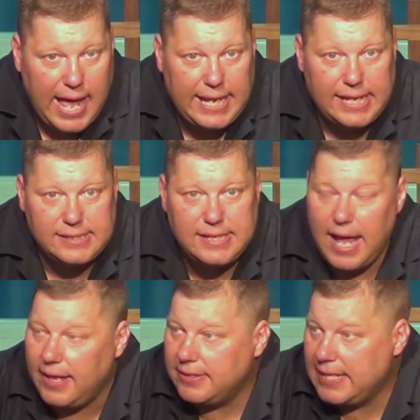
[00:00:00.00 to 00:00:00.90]
And his
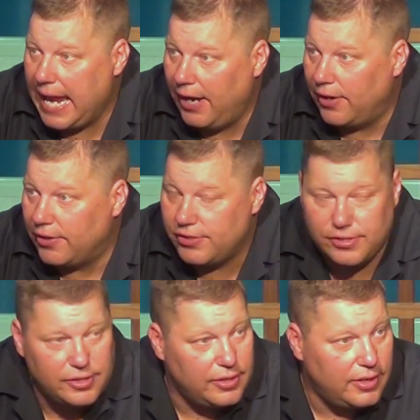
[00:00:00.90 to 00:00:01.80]
death
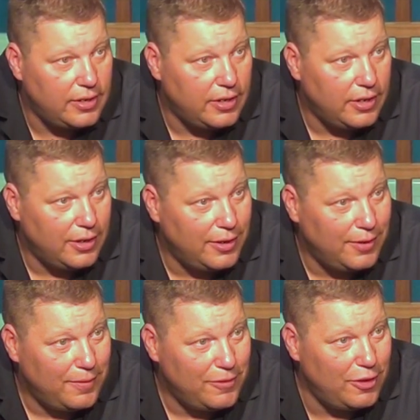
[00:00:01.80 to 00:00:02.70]
tears
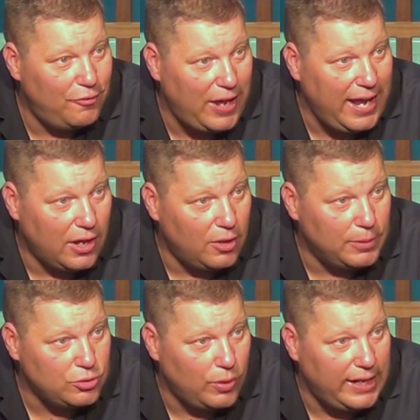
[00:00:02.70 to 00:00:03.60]
the
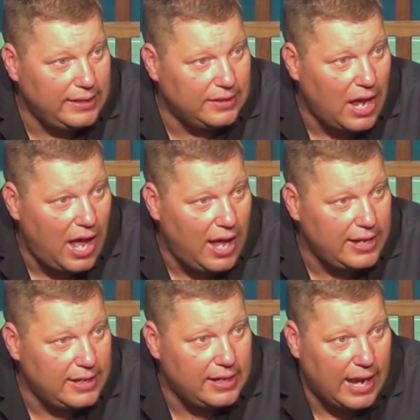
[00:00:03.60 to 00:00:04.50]
veil between
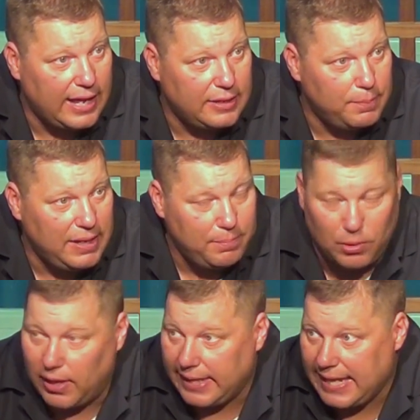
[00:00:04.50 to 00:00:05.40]
God and, and the people.